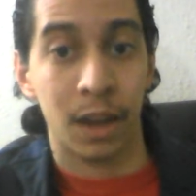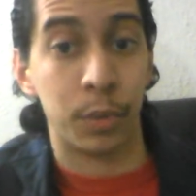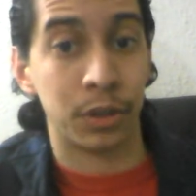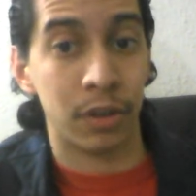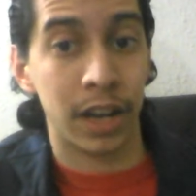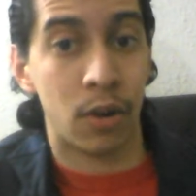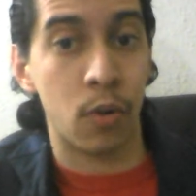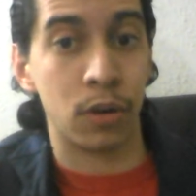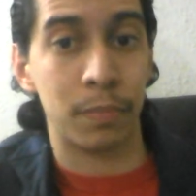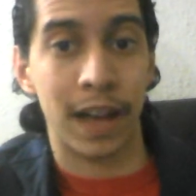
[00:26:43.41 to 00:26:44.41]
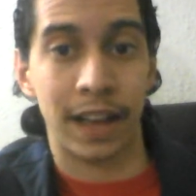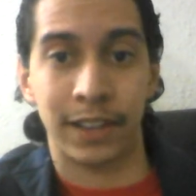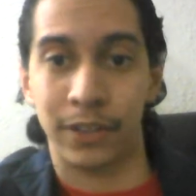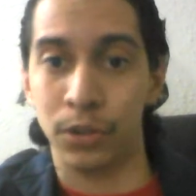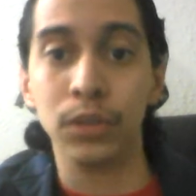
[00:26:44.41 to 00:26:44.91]
And with the right
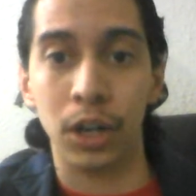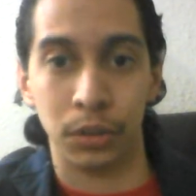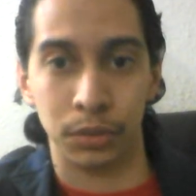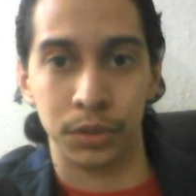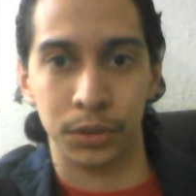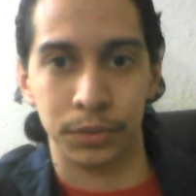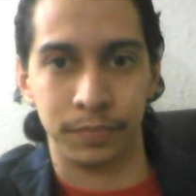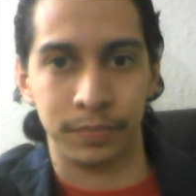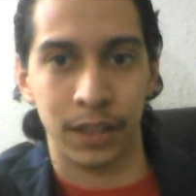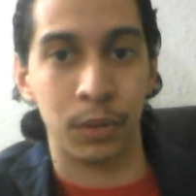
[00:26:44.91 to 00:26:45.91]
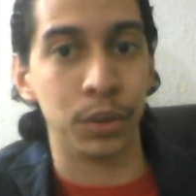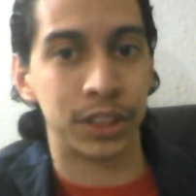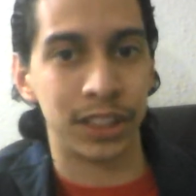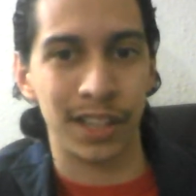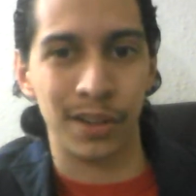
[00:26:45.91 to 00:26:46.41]
quarterback, who knows? And we'll
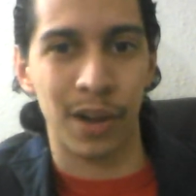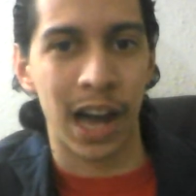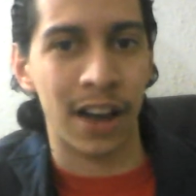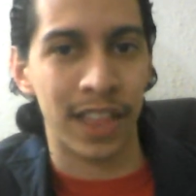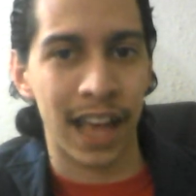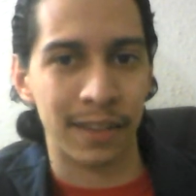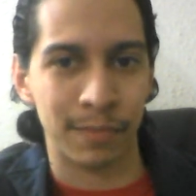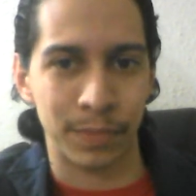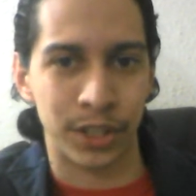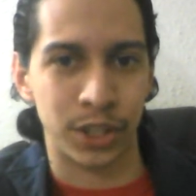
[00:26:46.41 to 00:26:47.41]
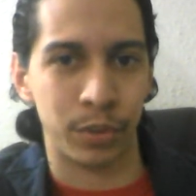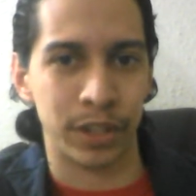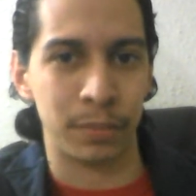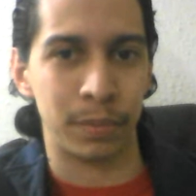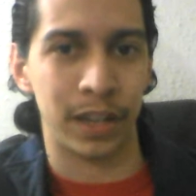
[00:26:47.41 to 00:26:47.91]
see how that
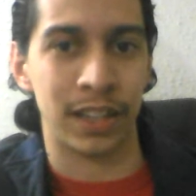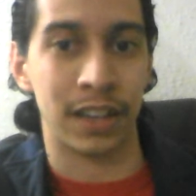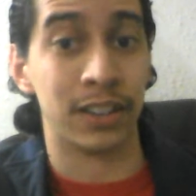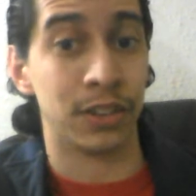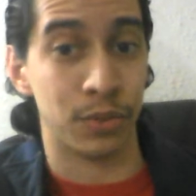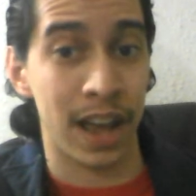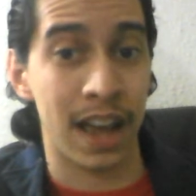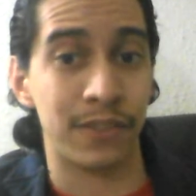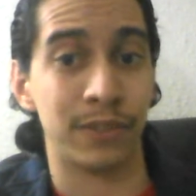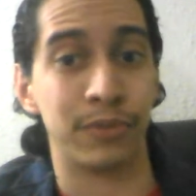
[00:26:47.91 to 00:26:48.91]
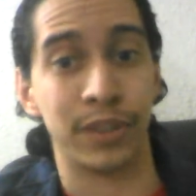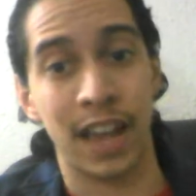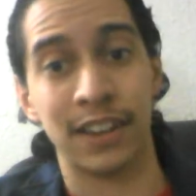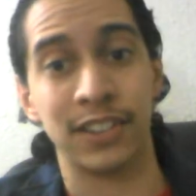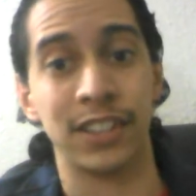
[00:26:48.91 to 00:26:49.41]
situation plays out in the draft and free
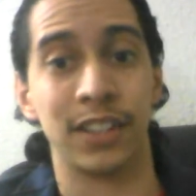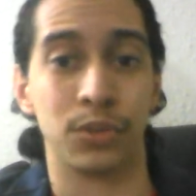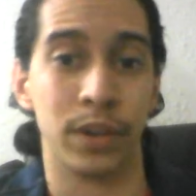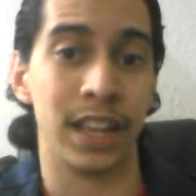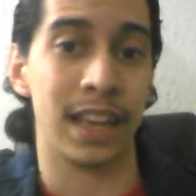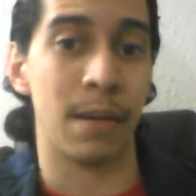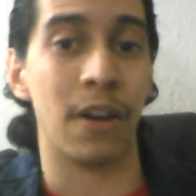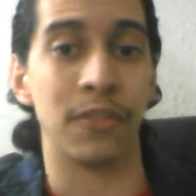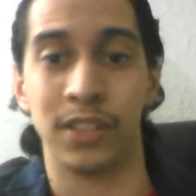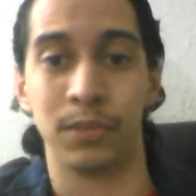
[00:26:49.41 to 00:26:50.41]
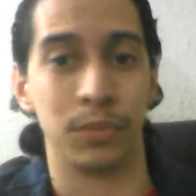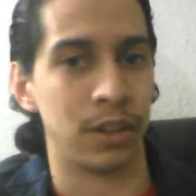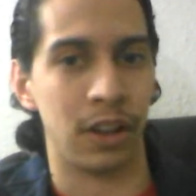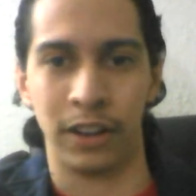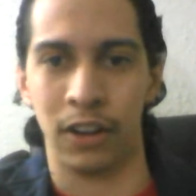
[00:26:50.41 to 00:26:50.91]
agency and training camp
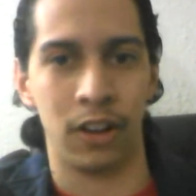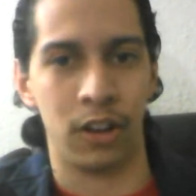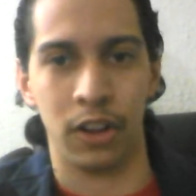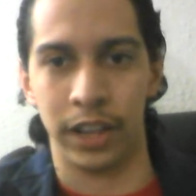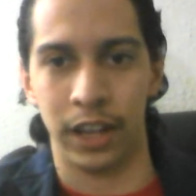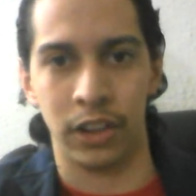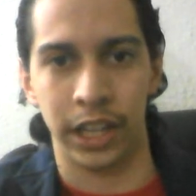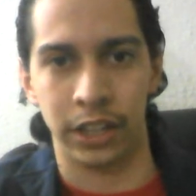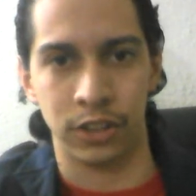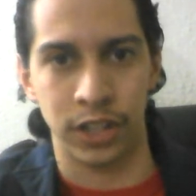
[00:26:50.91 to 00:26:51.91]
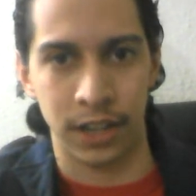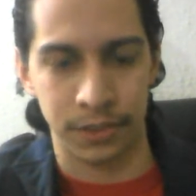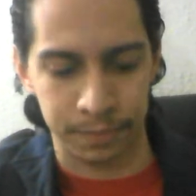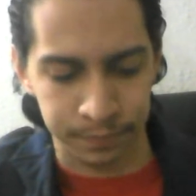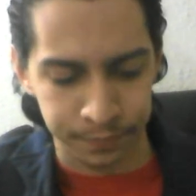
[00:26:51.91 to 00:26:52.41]
offseason and all that good jazz.